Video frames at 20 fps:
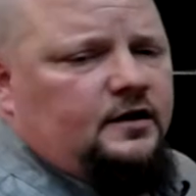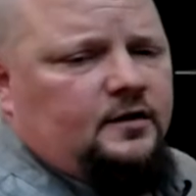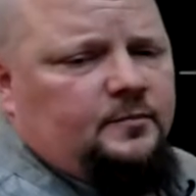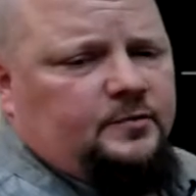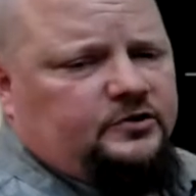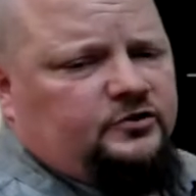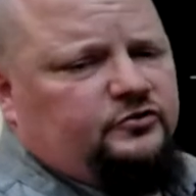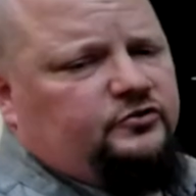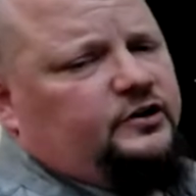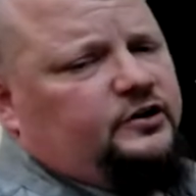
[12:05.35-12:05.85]

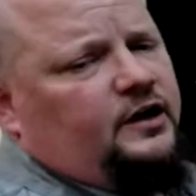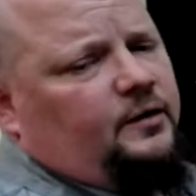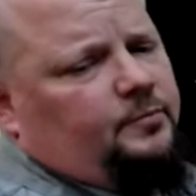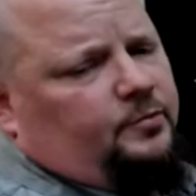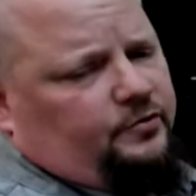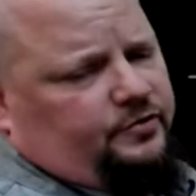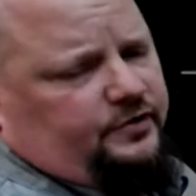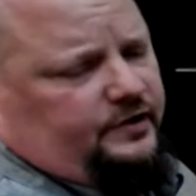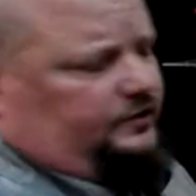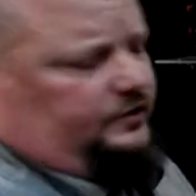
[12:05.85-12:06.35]
But there's a
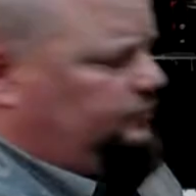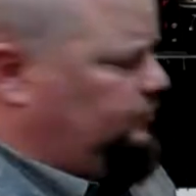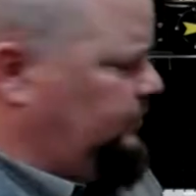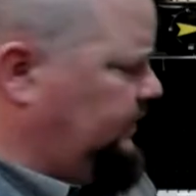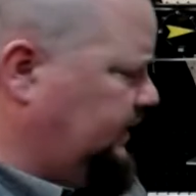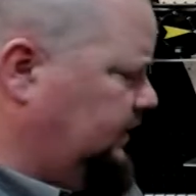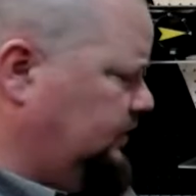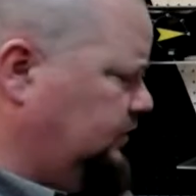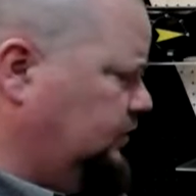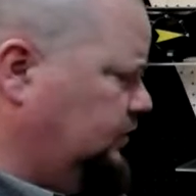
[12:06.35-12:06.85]
couple of things we
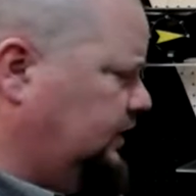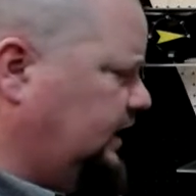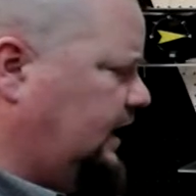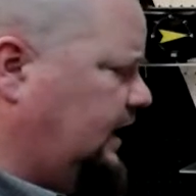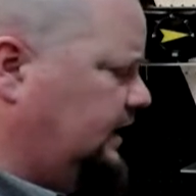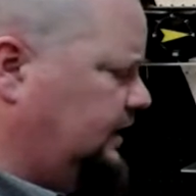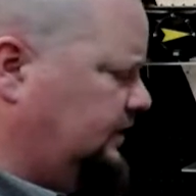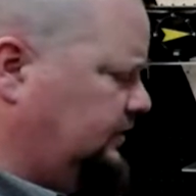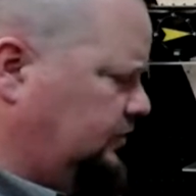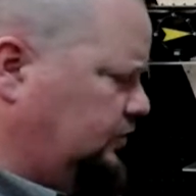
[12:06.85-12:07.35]
can look
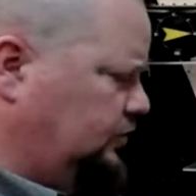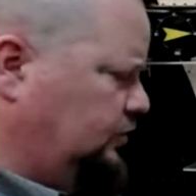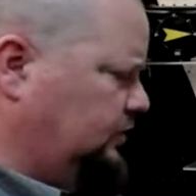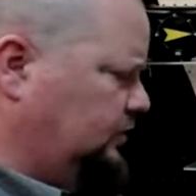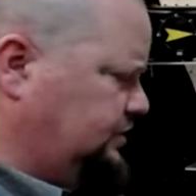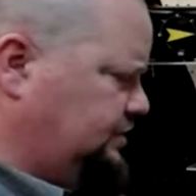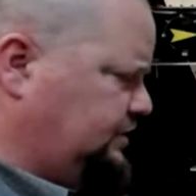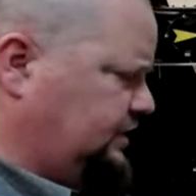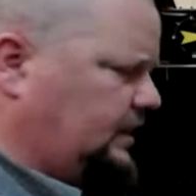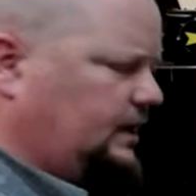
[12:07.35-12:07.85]
at and do
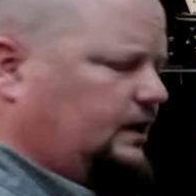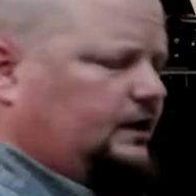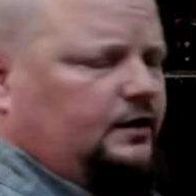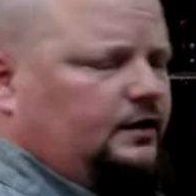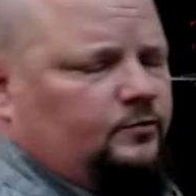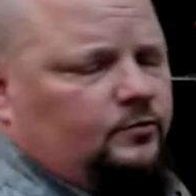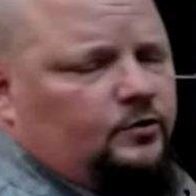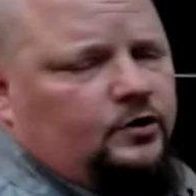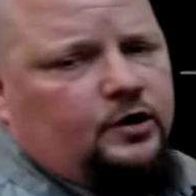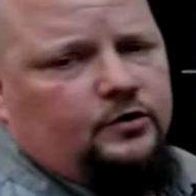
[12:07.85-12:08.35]
and check,
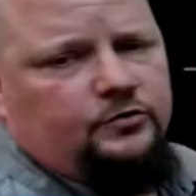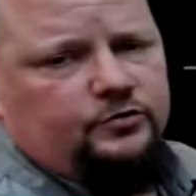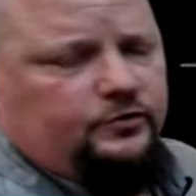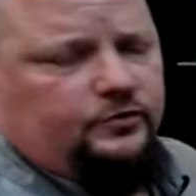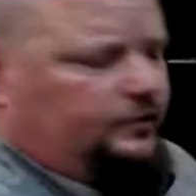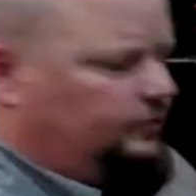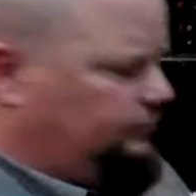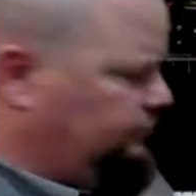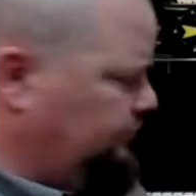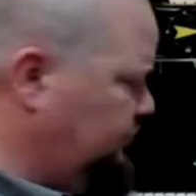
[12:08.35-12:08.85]
and we'll go through
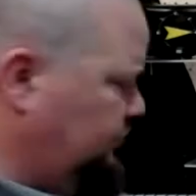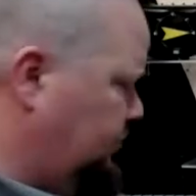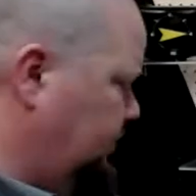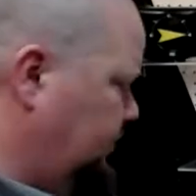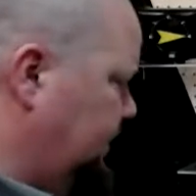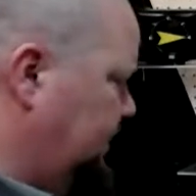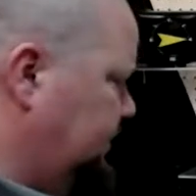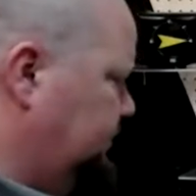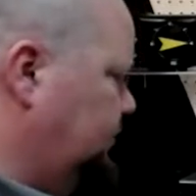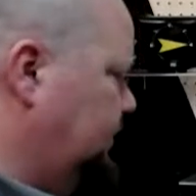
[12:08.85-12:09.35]
those real
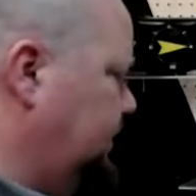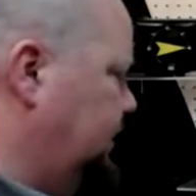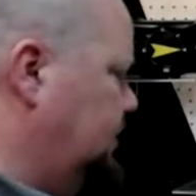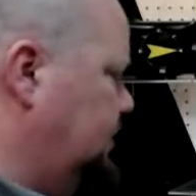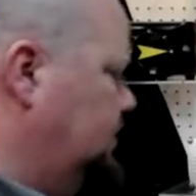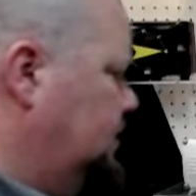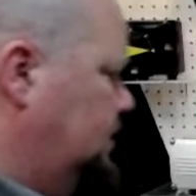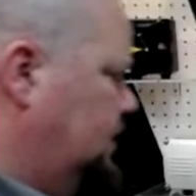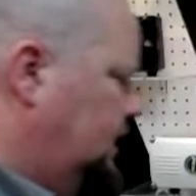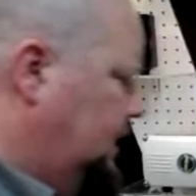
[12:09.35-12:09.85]
quick.
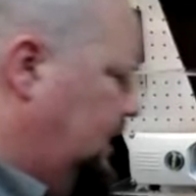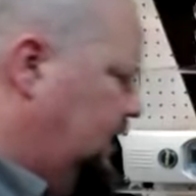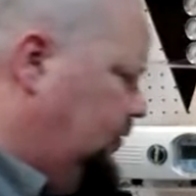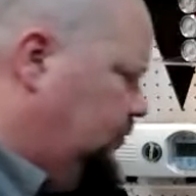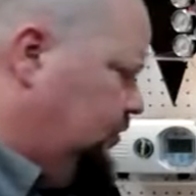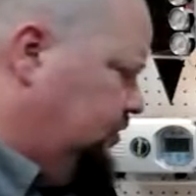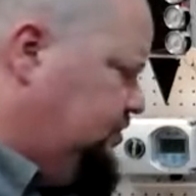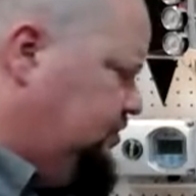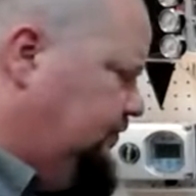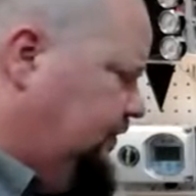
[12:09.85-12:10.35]
Where
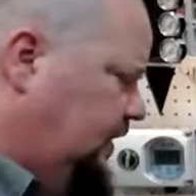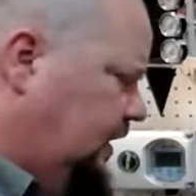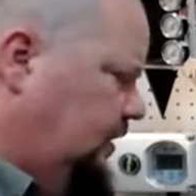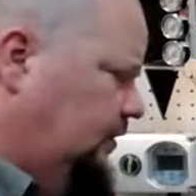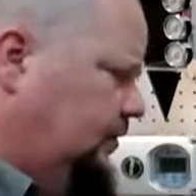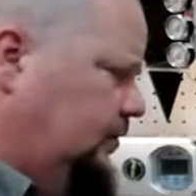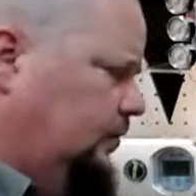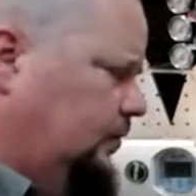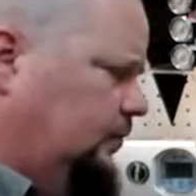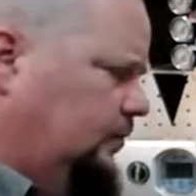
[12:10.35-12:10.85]
once you've got
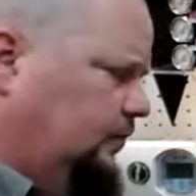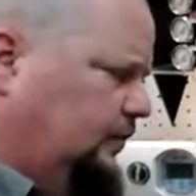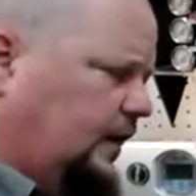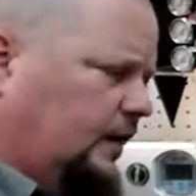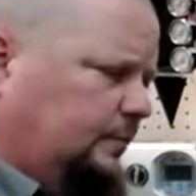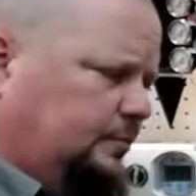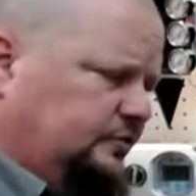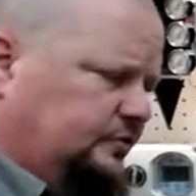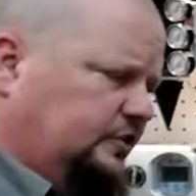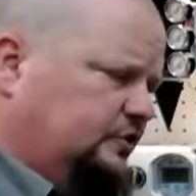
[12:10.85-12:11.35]

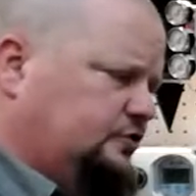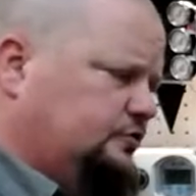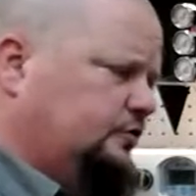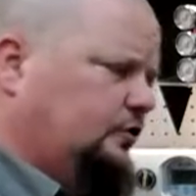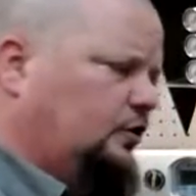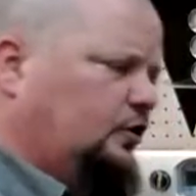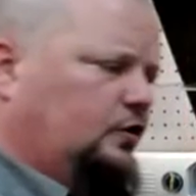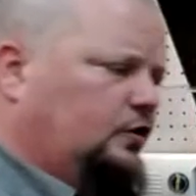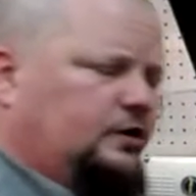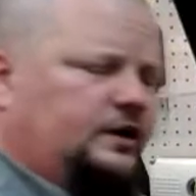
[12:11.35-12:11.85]
a
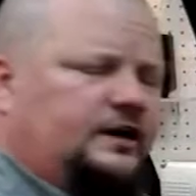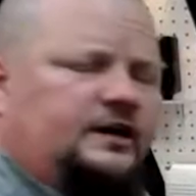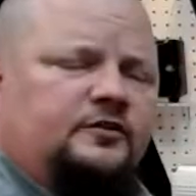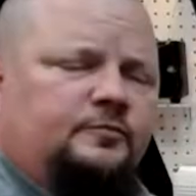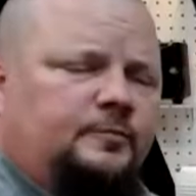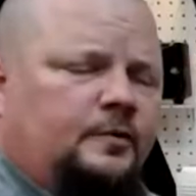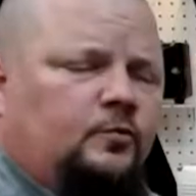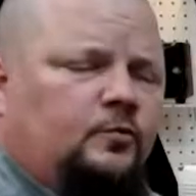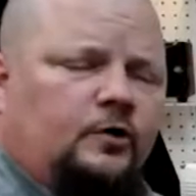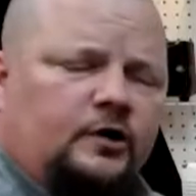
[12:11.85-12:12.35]
positioner on and it's
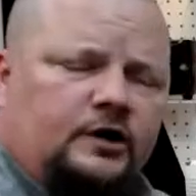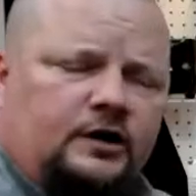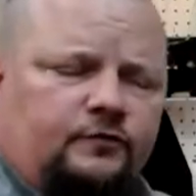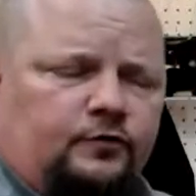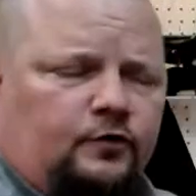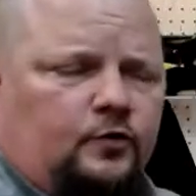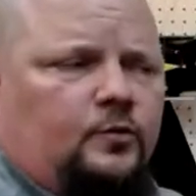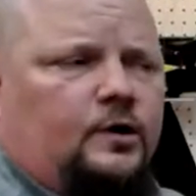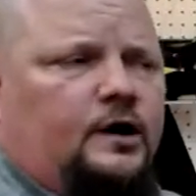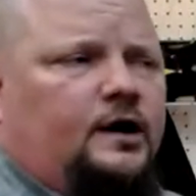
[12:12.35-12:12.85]
been working
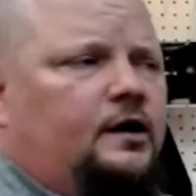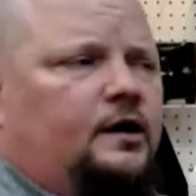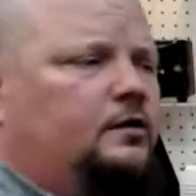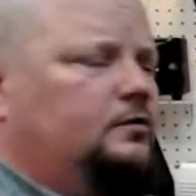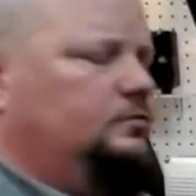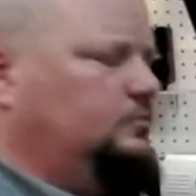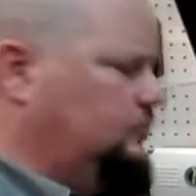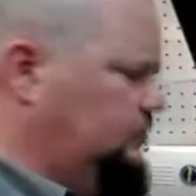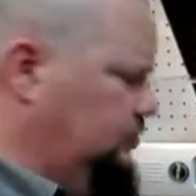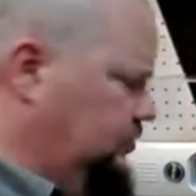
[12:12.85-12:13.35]
for a
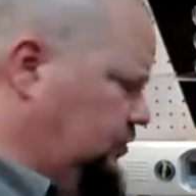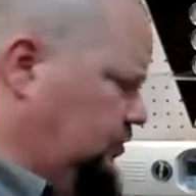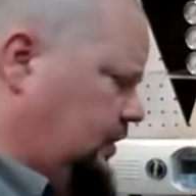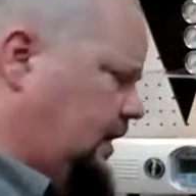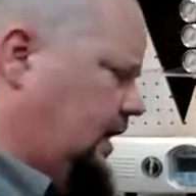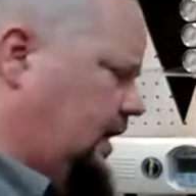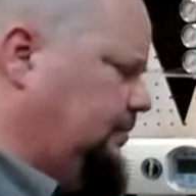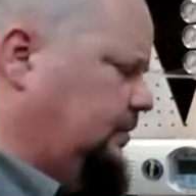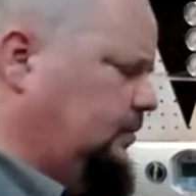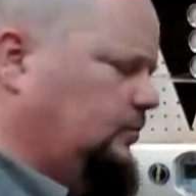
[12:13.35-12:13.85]
while, you're
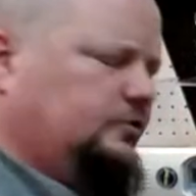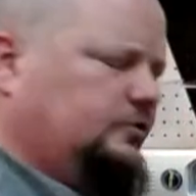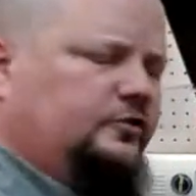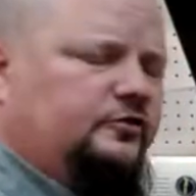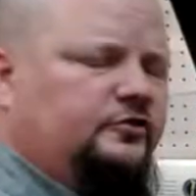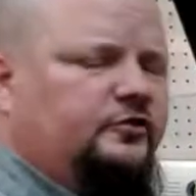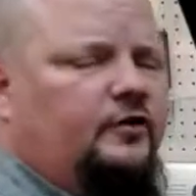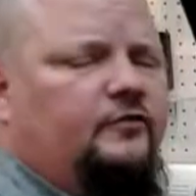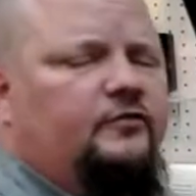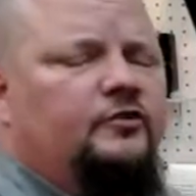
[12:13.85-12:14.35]
happy with the
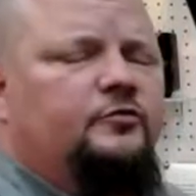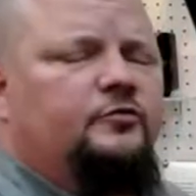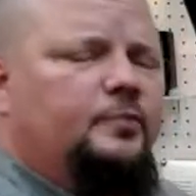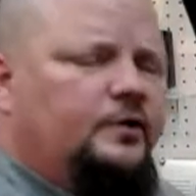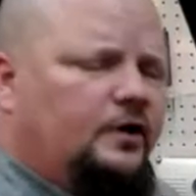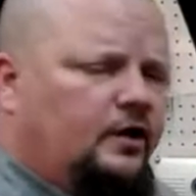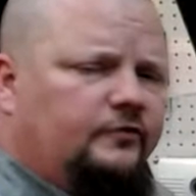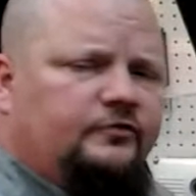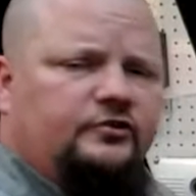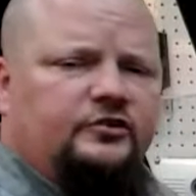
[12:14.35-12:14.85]
service, but
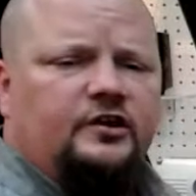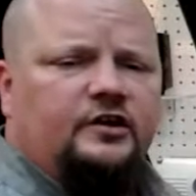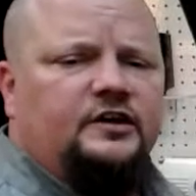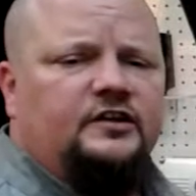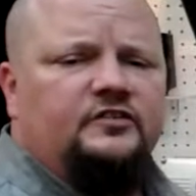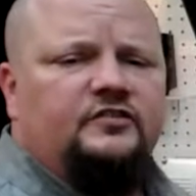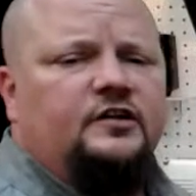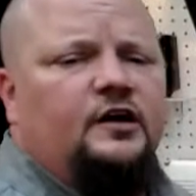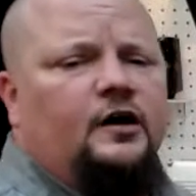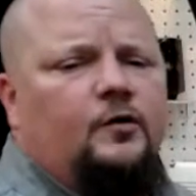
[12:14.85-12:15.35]
all of a sudden
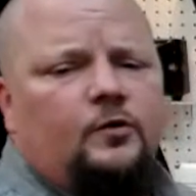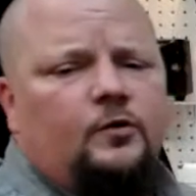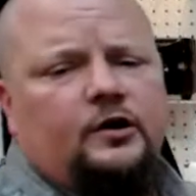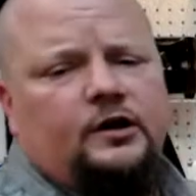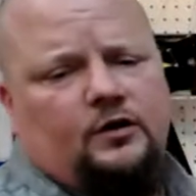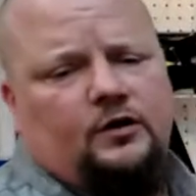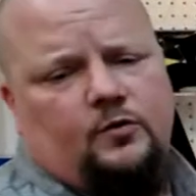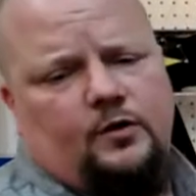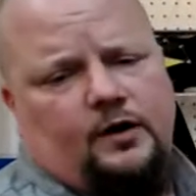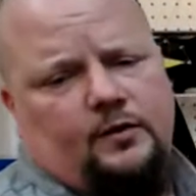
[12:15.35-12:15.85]
it's not
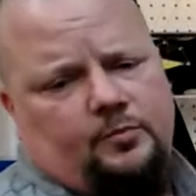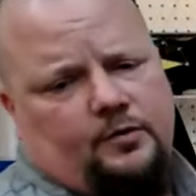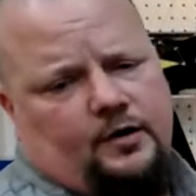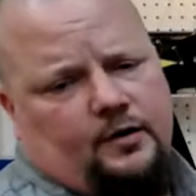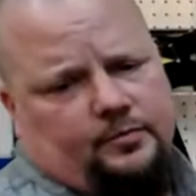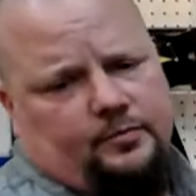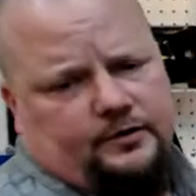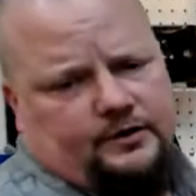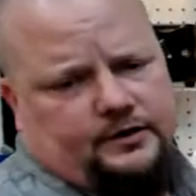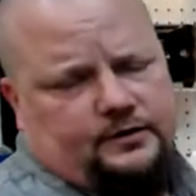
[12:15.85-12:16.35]
working quite
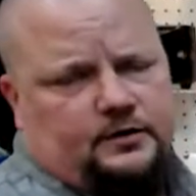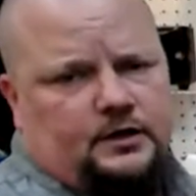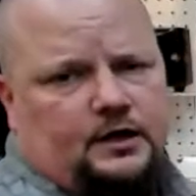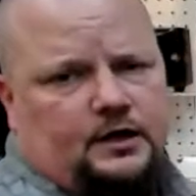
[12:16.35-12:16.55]
properly.